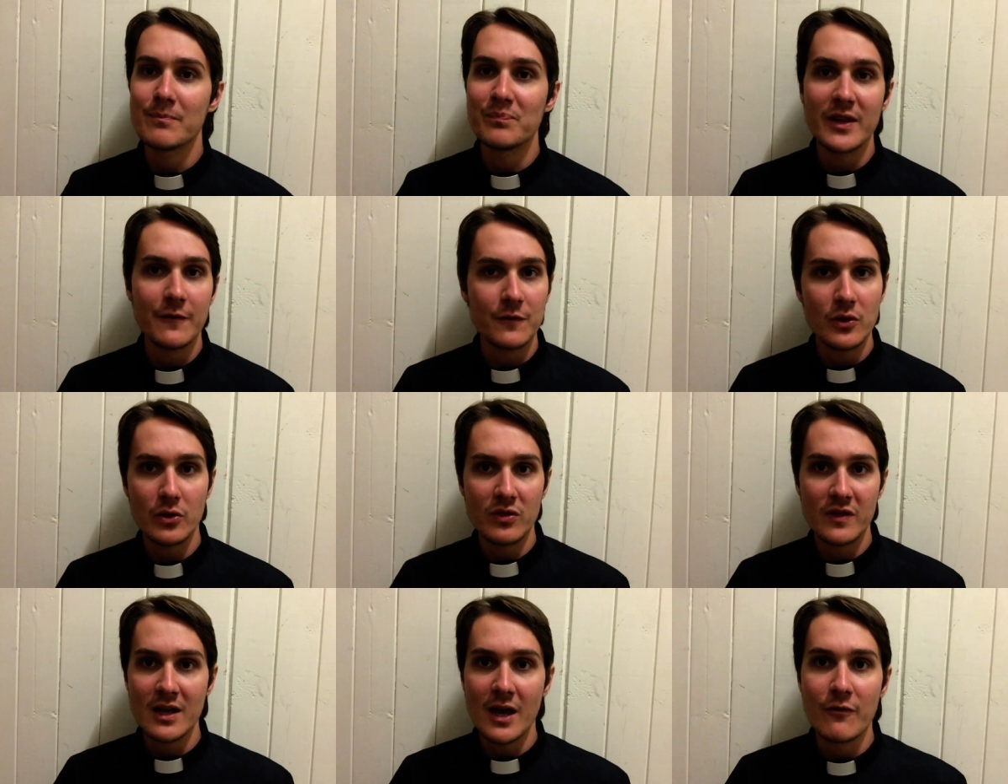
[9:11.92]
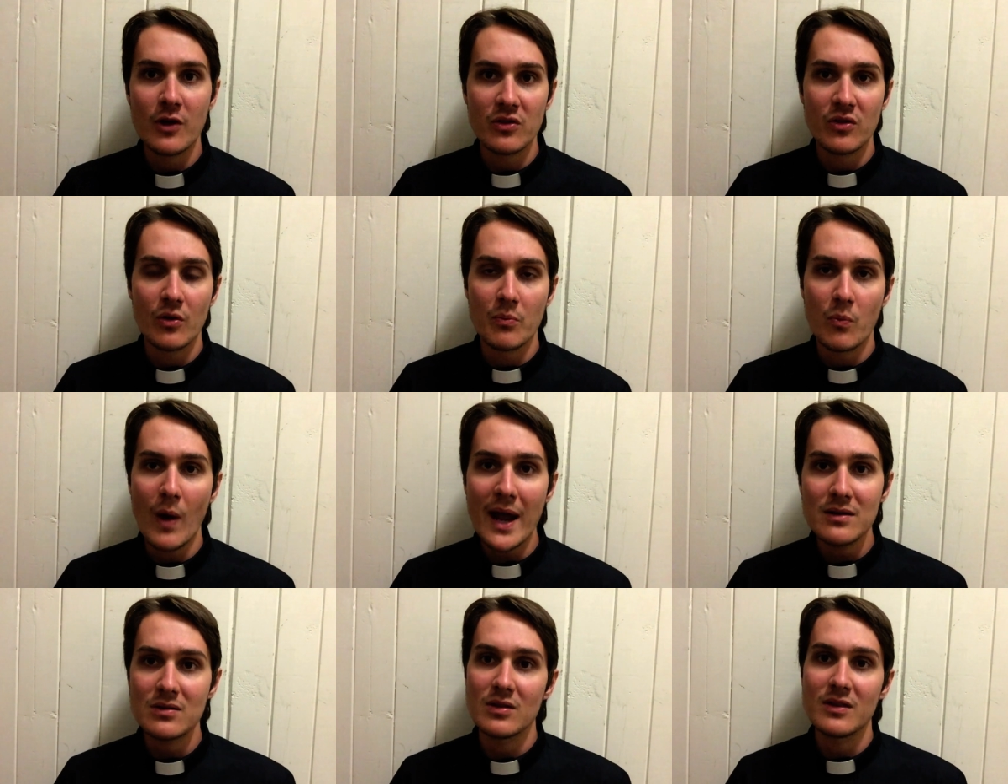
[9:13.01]
If you think I've got some
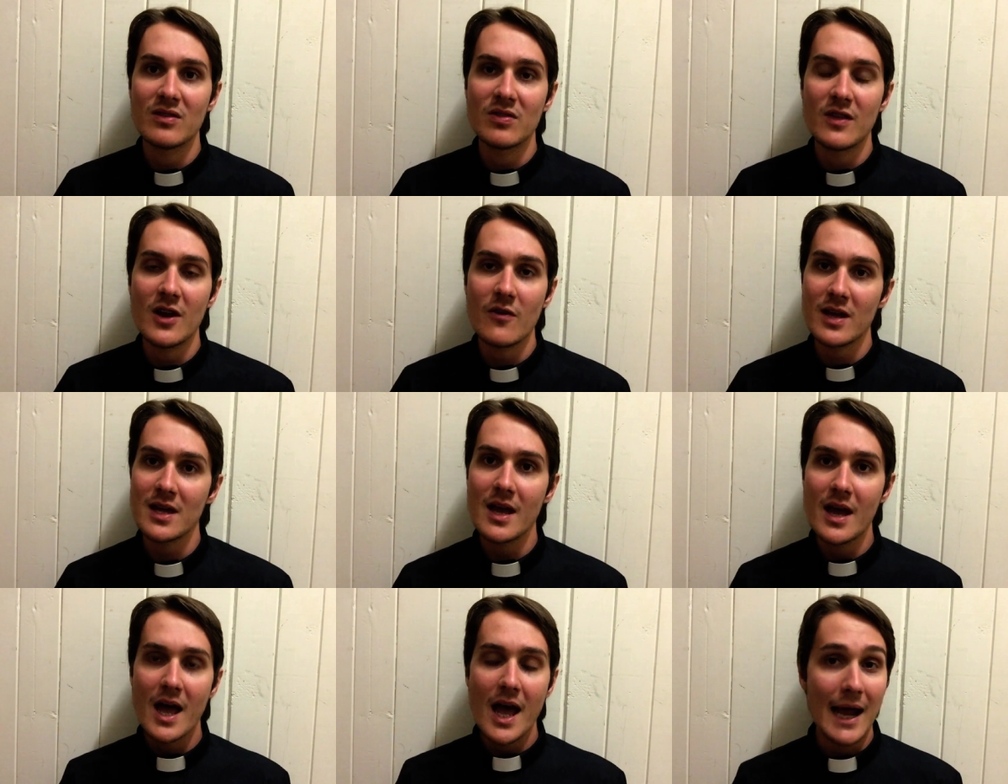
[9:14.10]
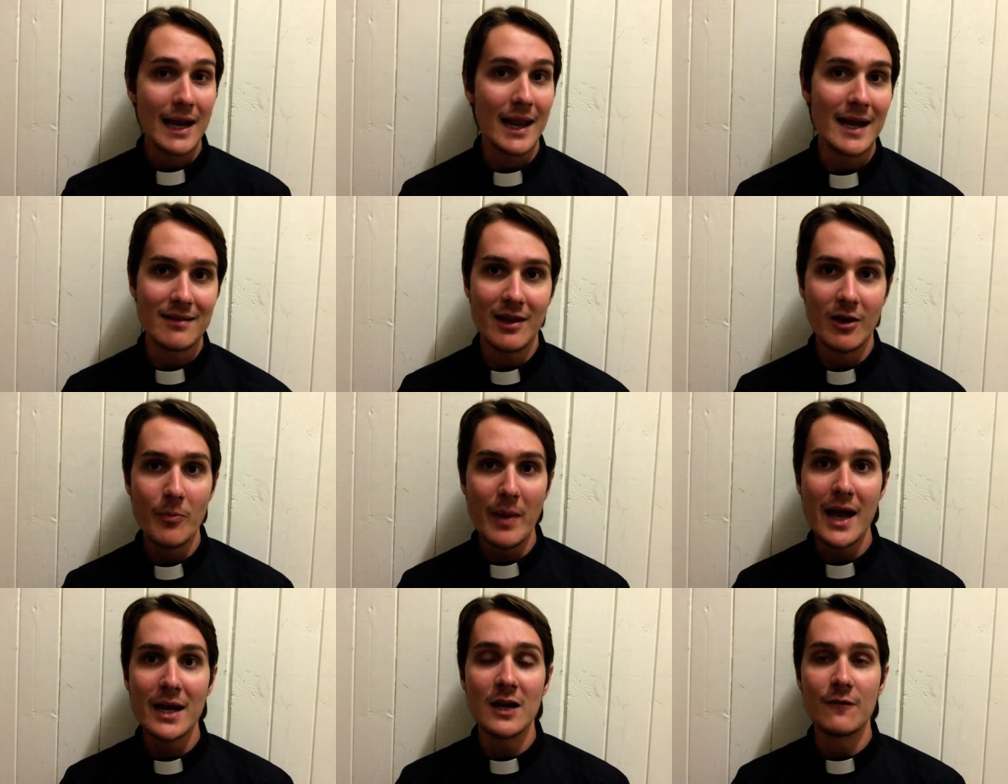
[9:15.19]
weight to this theory, I'd like to hear
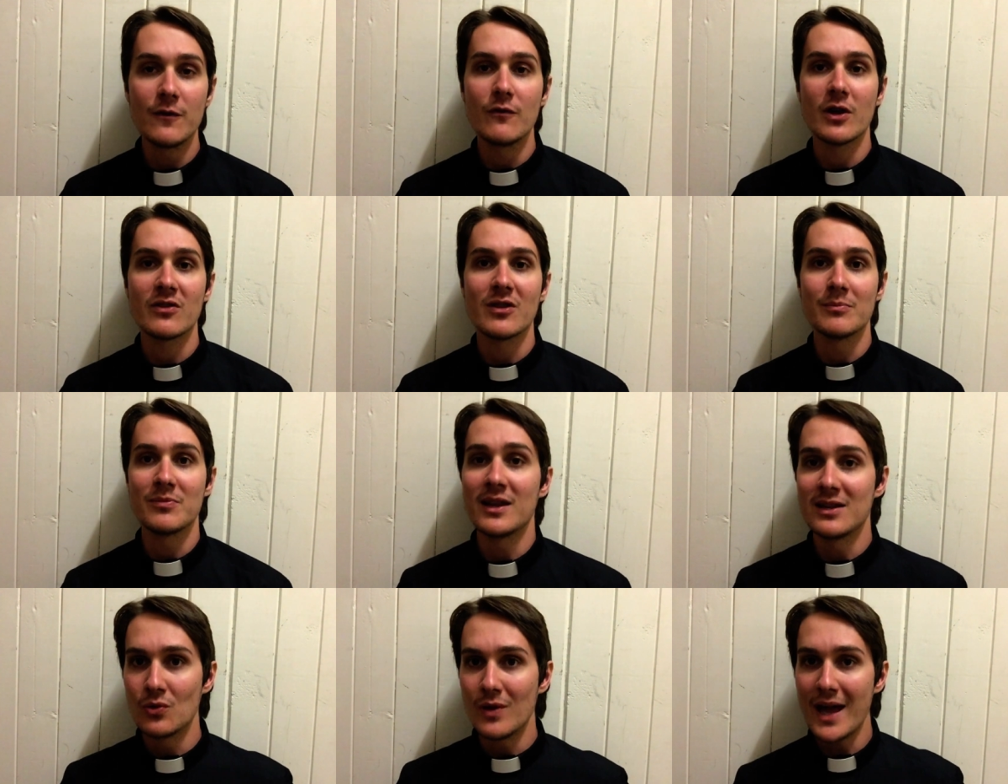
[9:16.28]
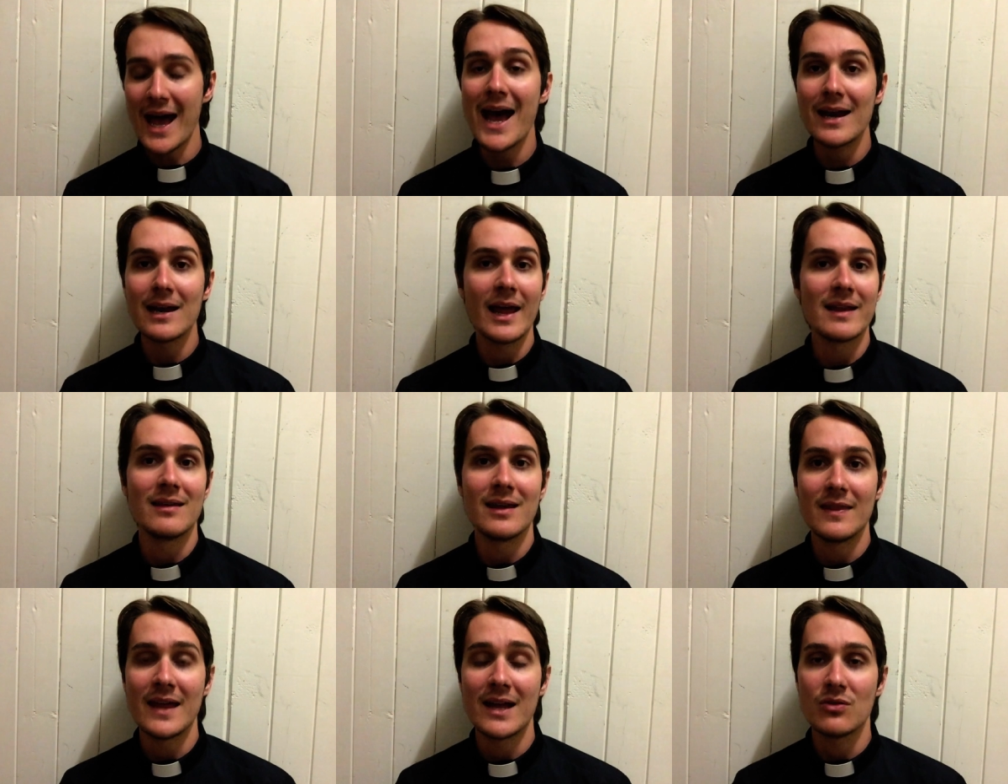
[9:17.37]
about it. If you've got something to add, I'd like to
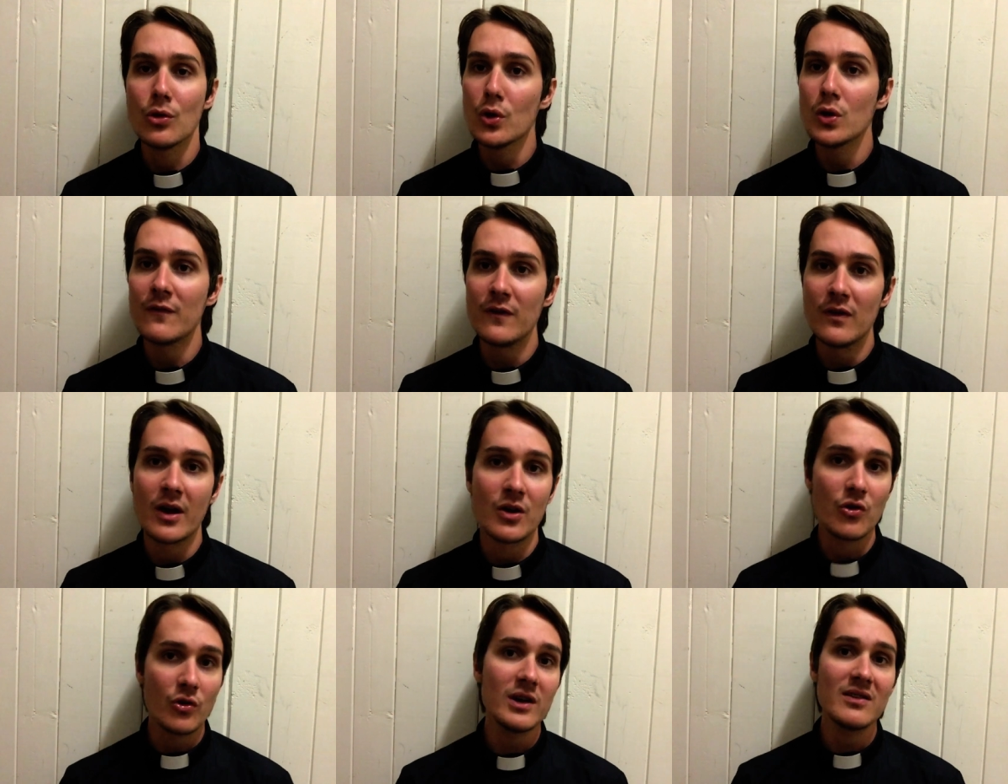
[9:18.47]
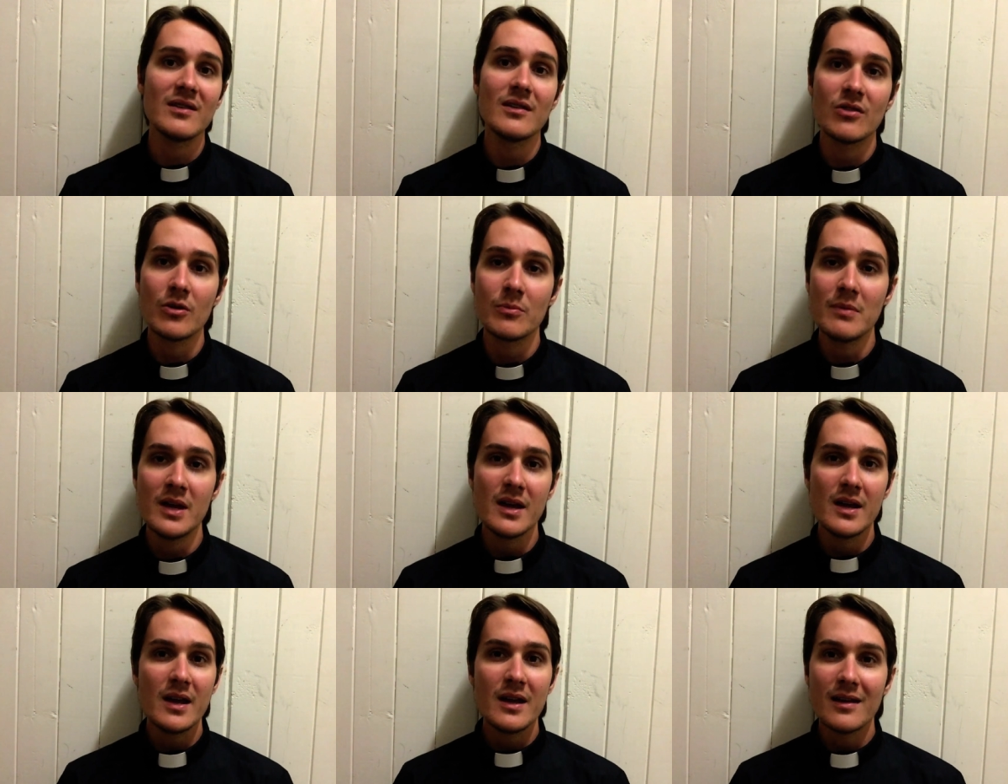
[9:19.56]
hear that too. If you've got a criticism,
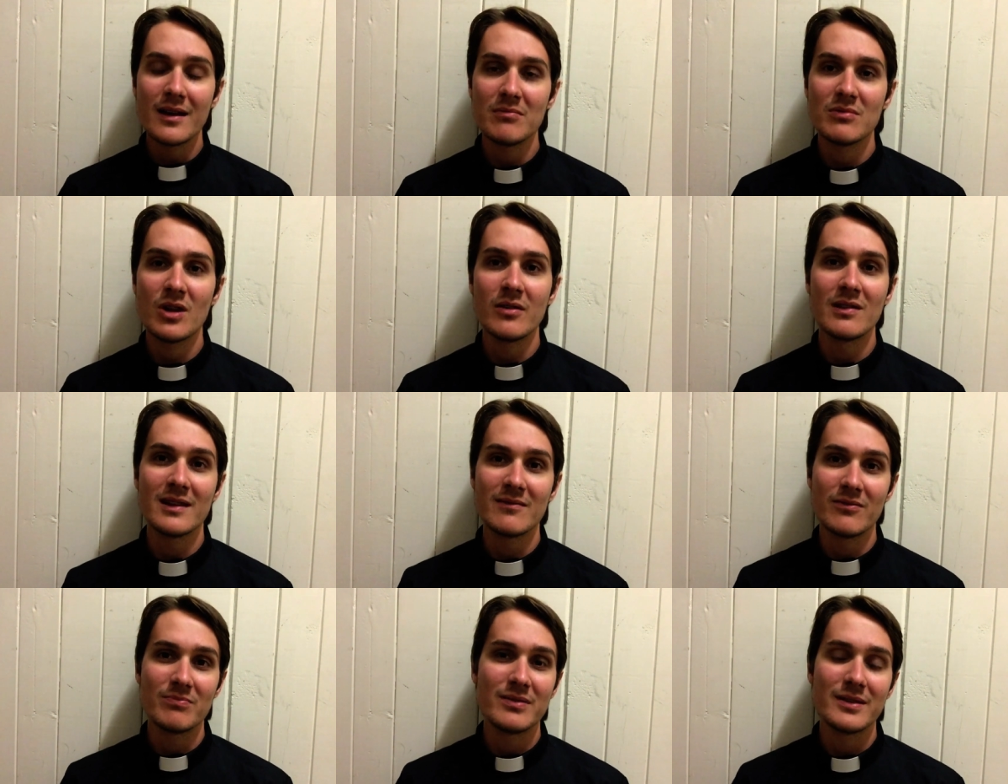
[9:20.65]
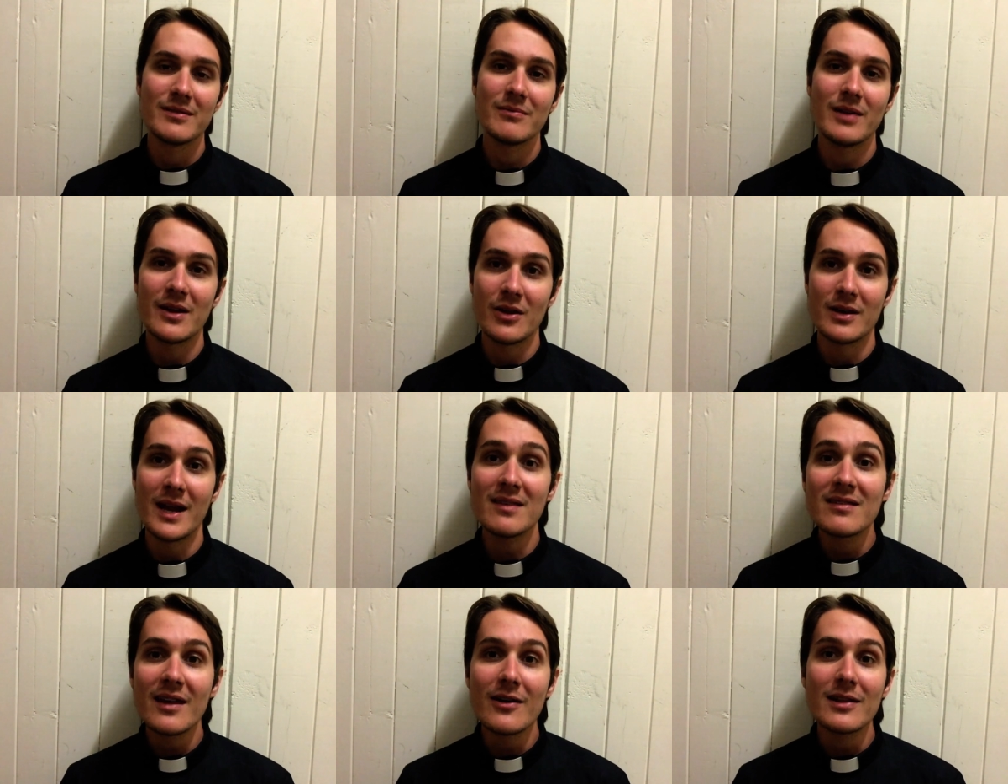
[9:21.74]
I don't
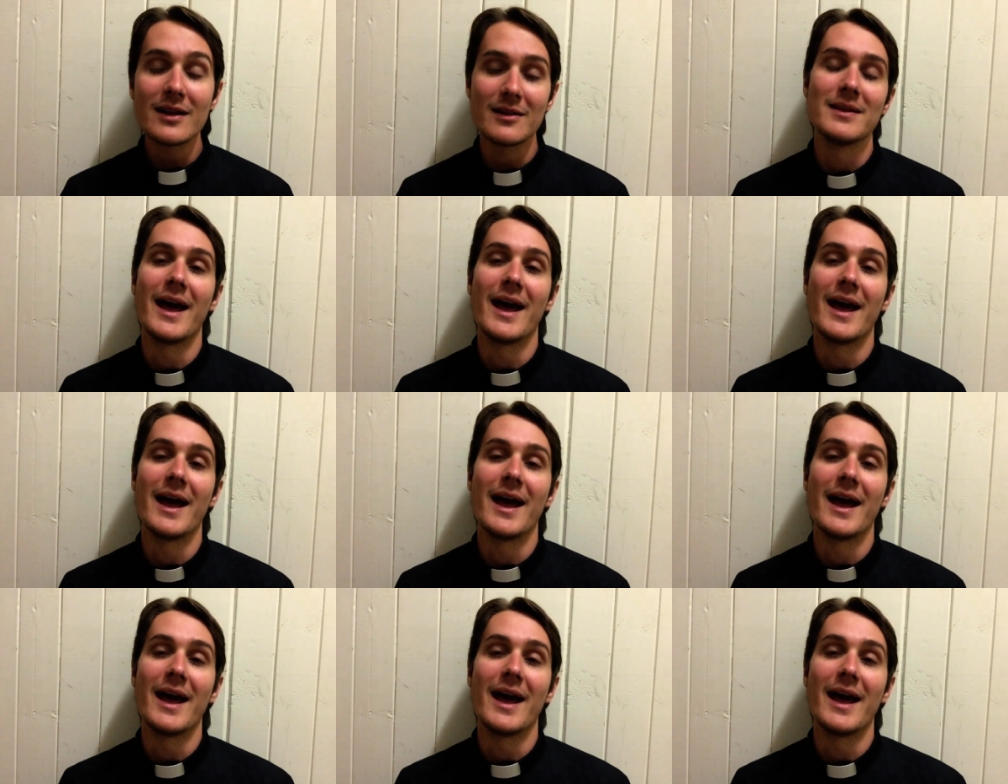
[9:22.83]
necessarily.